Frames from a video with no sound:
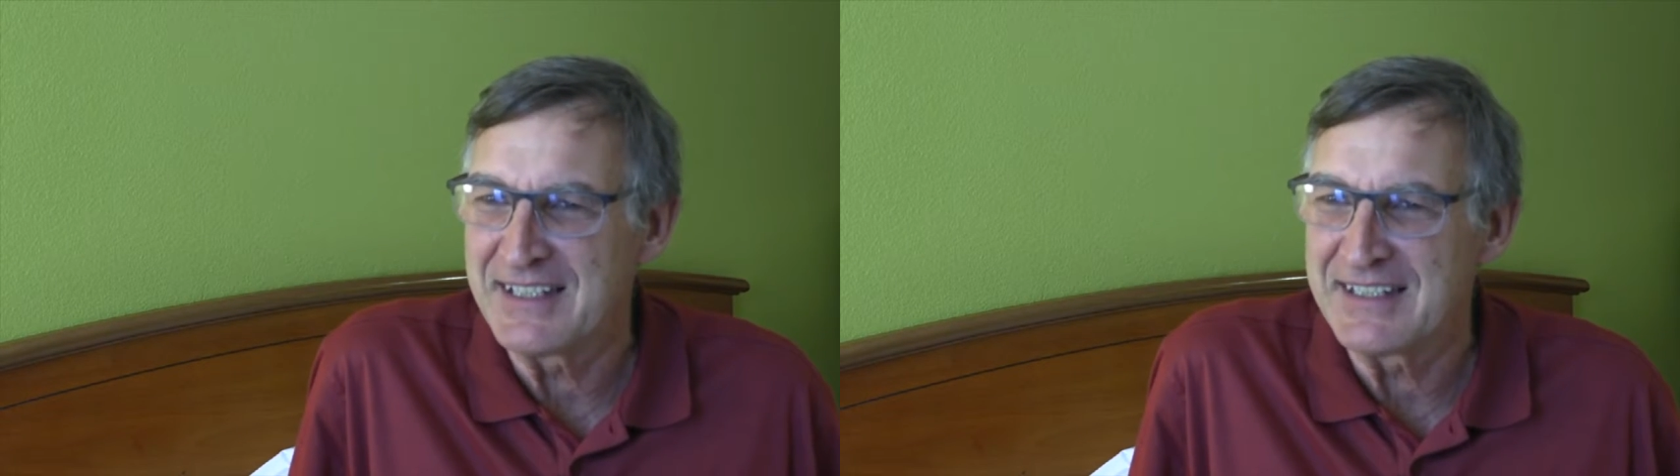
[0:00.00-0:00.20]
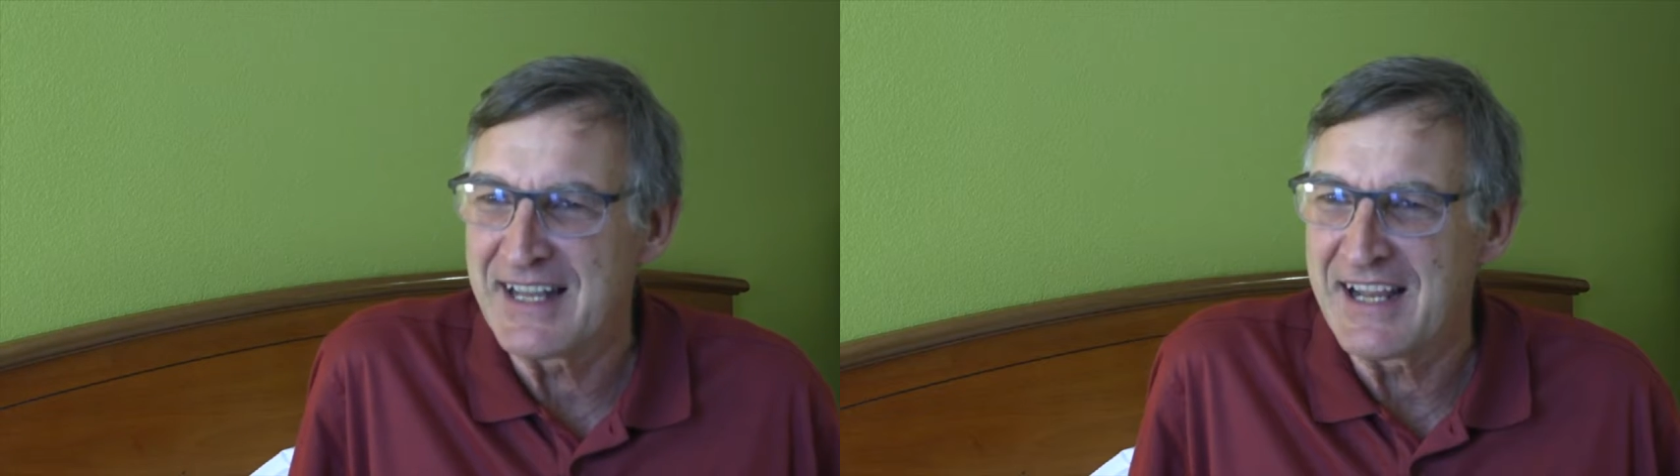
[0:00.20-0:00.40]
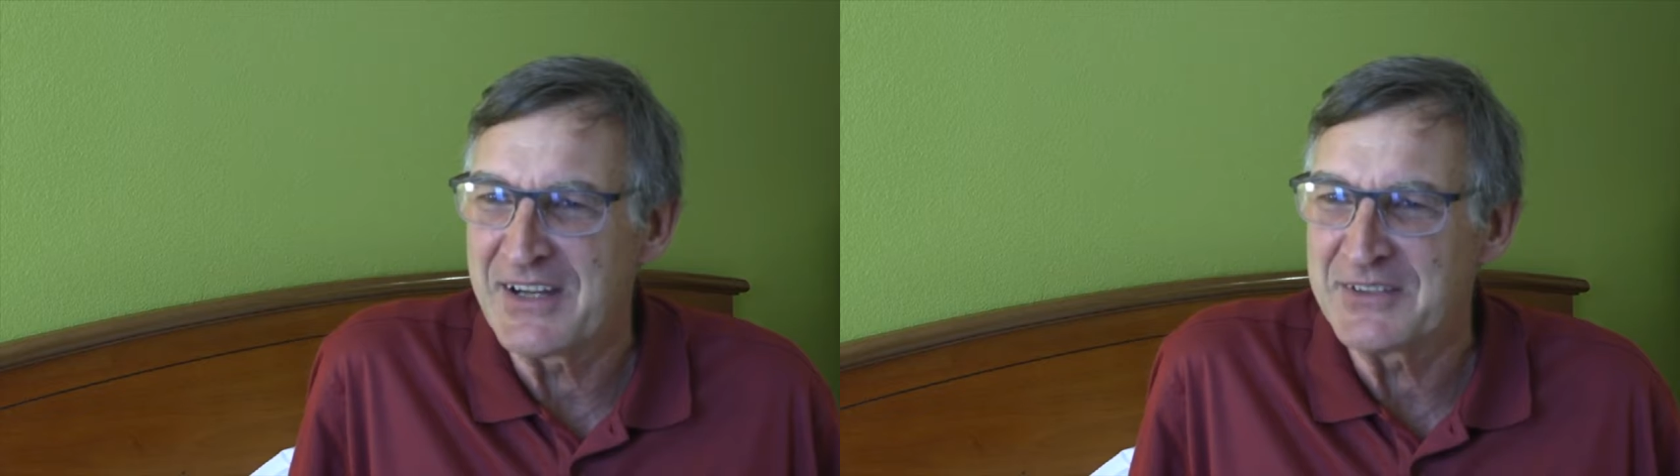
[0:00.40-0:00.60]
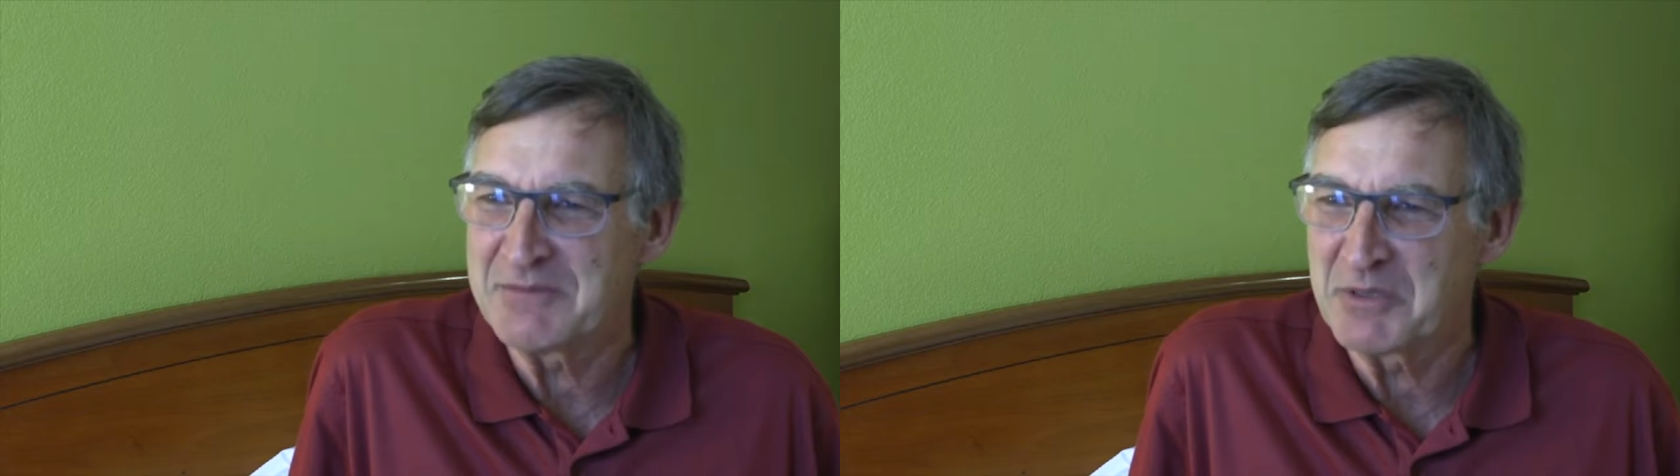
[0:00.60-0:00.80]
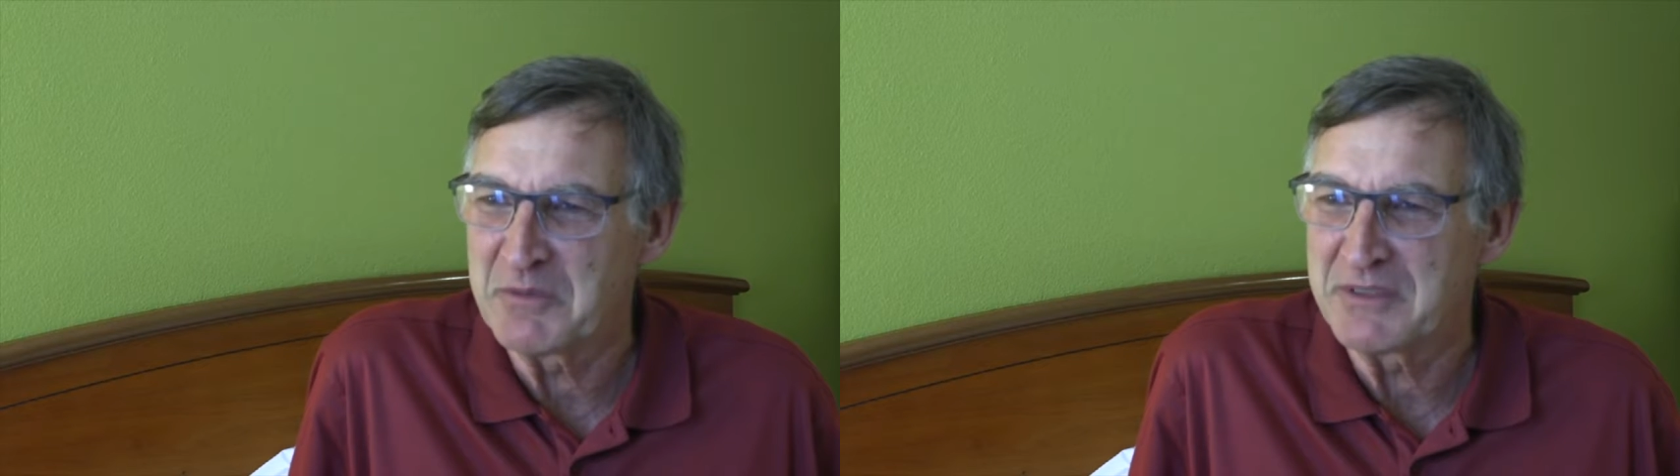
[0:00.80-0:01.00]
and now
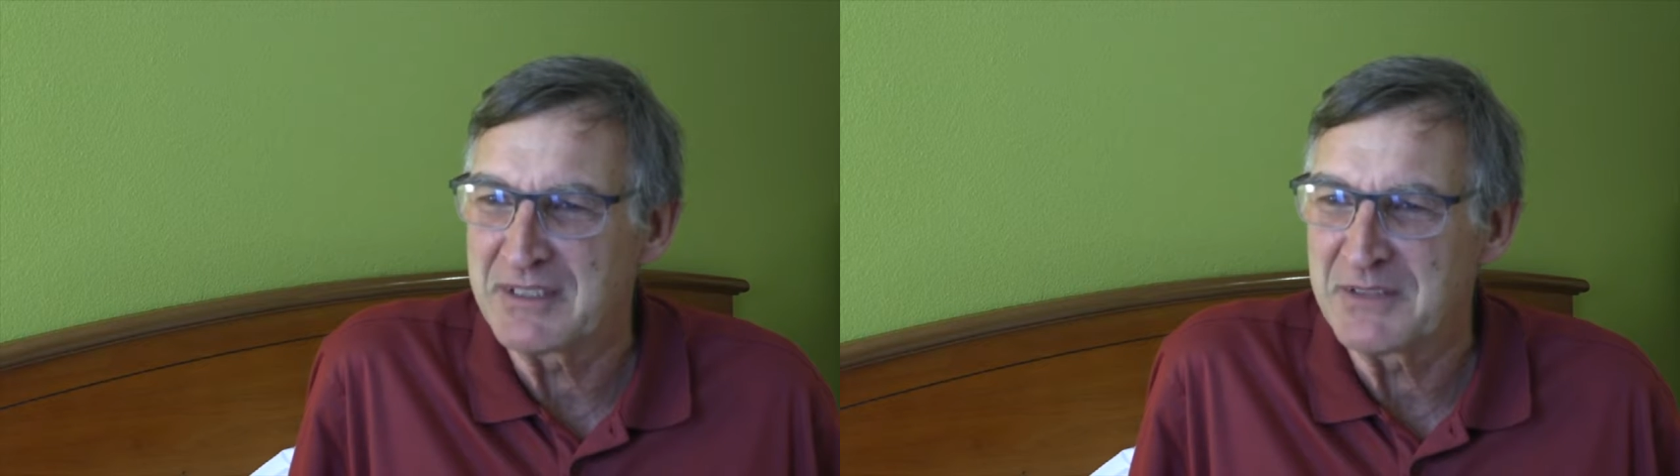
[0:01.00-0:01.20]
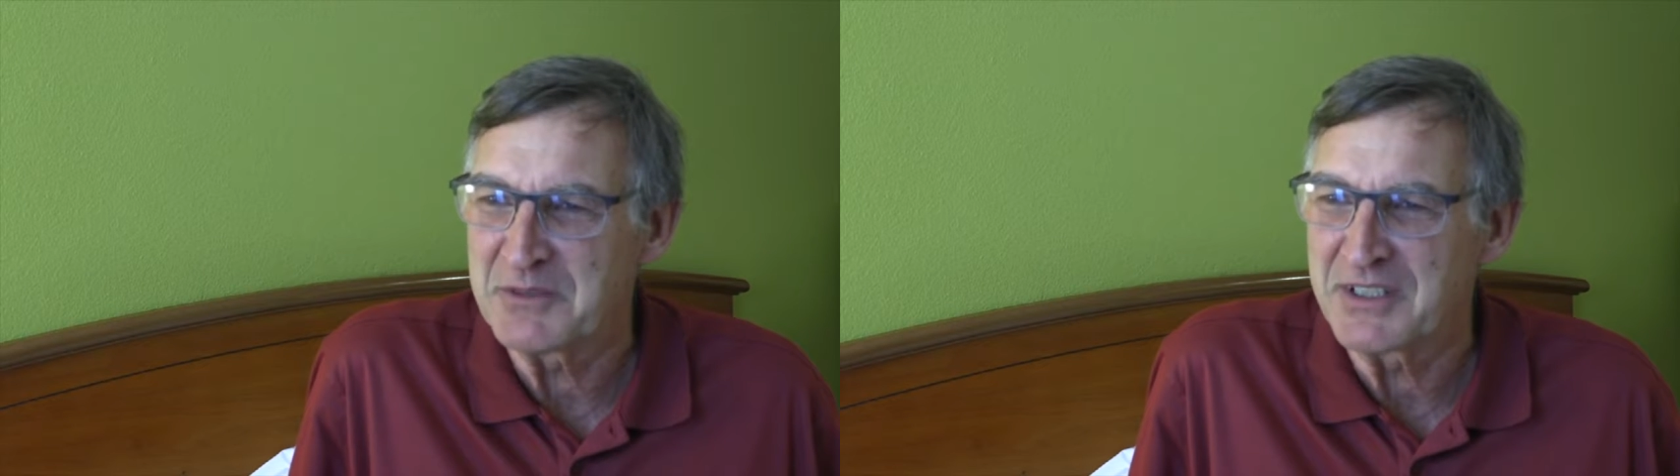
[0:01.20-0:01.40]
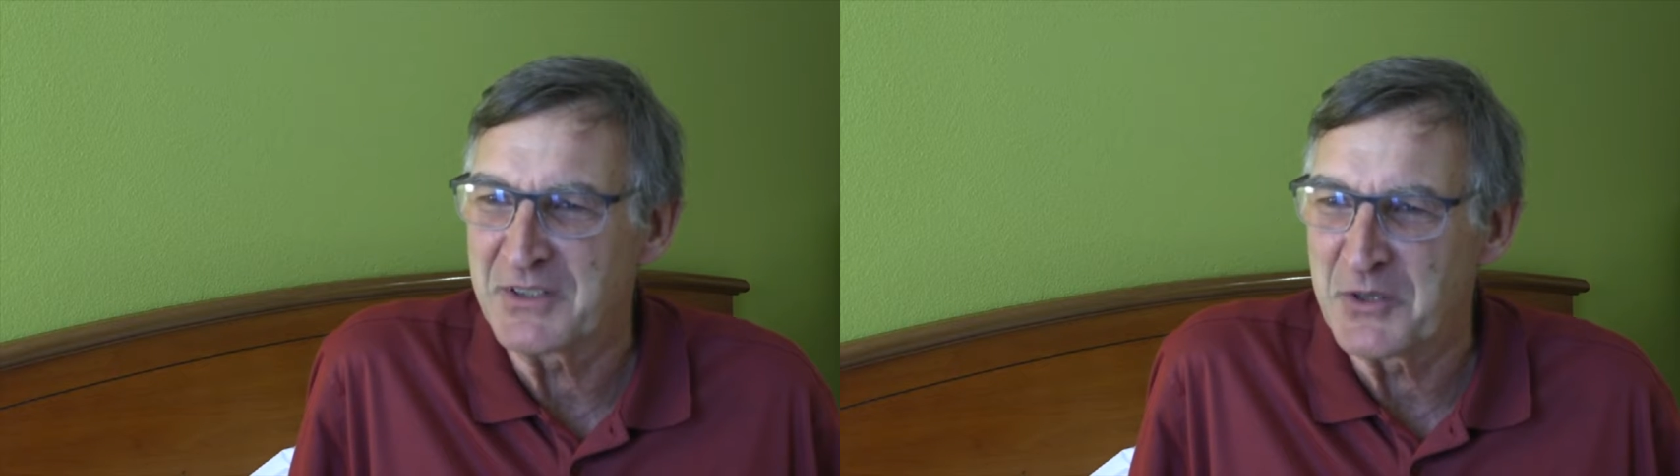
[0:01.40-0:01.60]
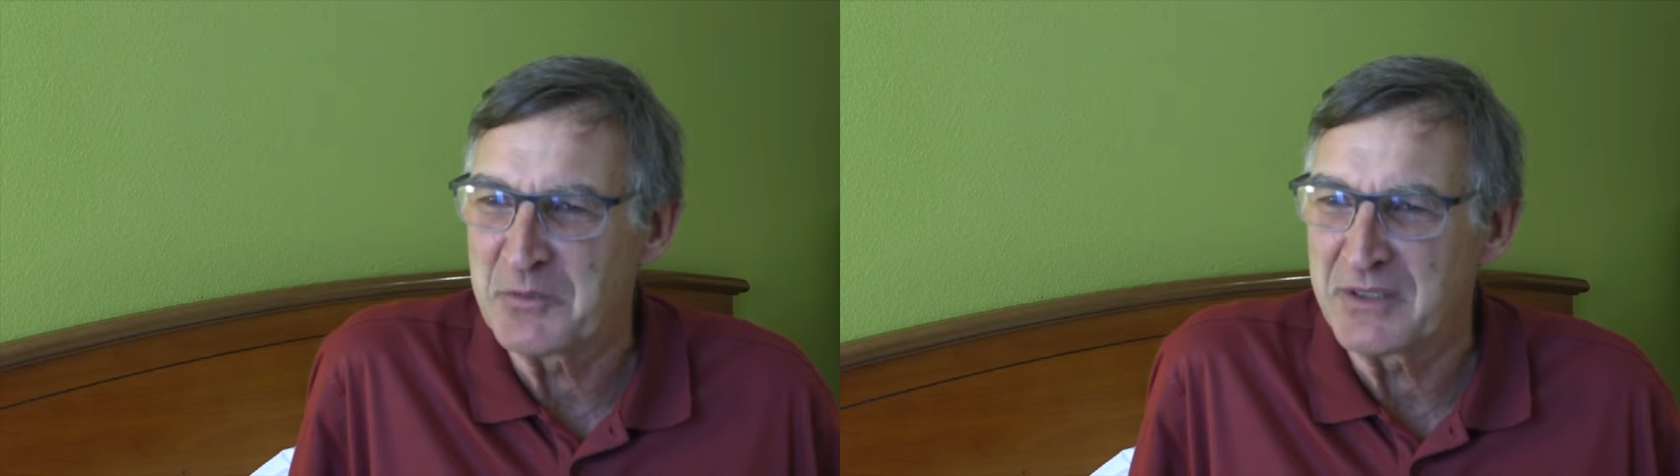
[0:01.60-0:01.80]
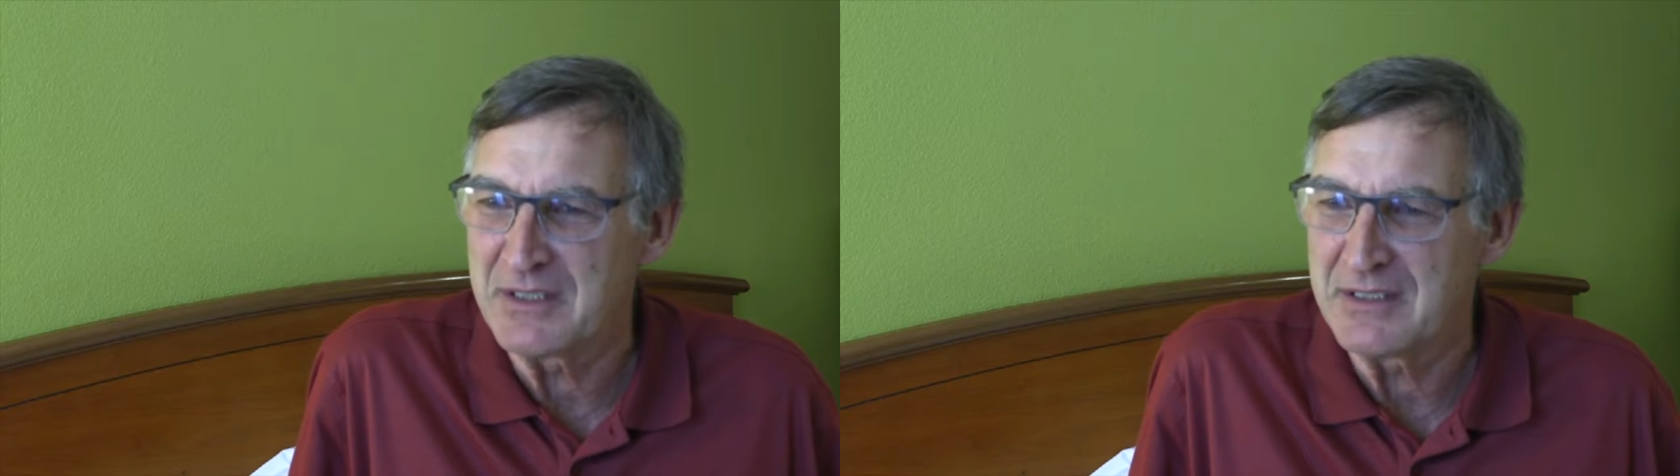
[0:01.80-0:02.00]
in Bloomington, we're going to
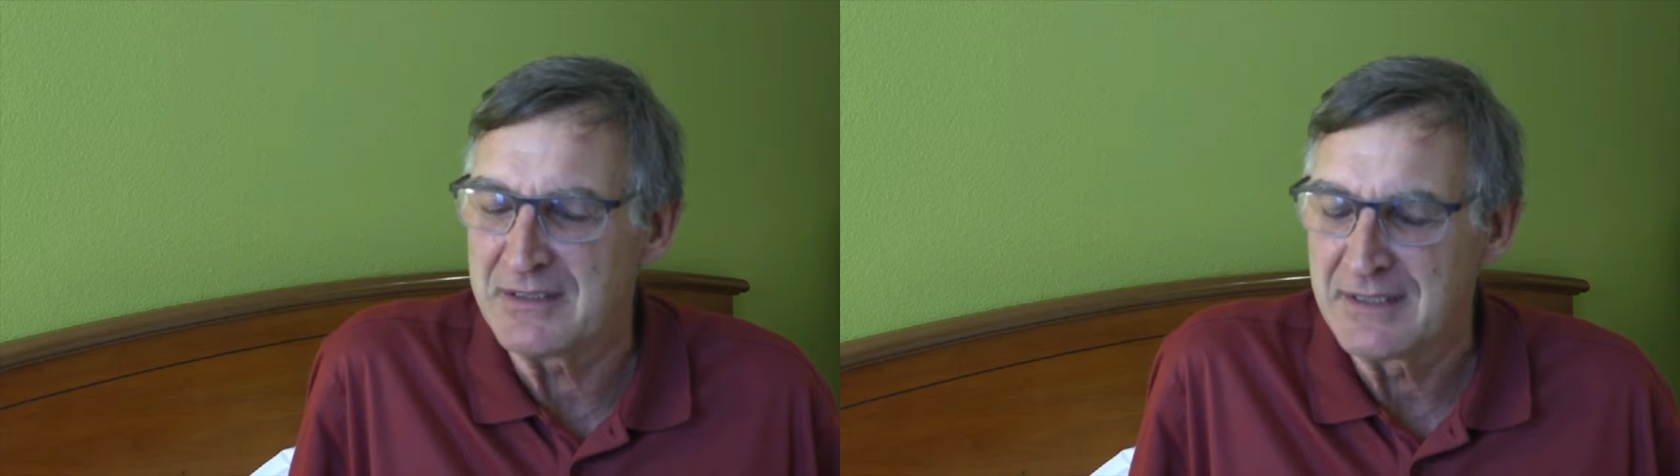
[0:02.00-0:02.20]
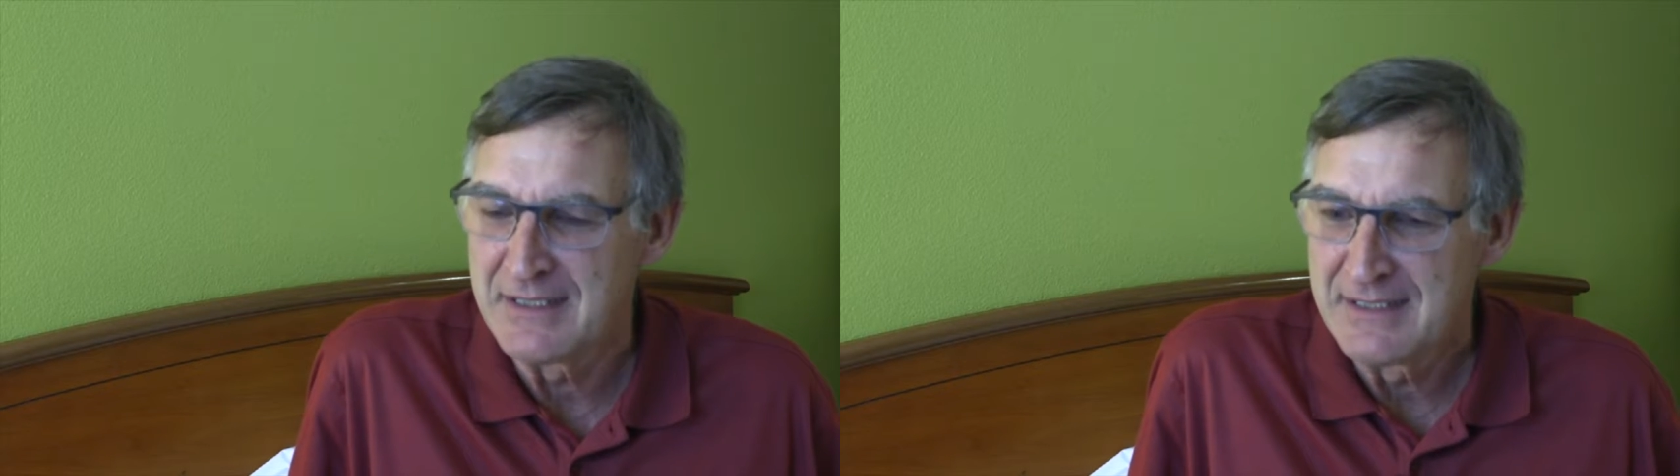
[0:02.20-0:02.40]
open here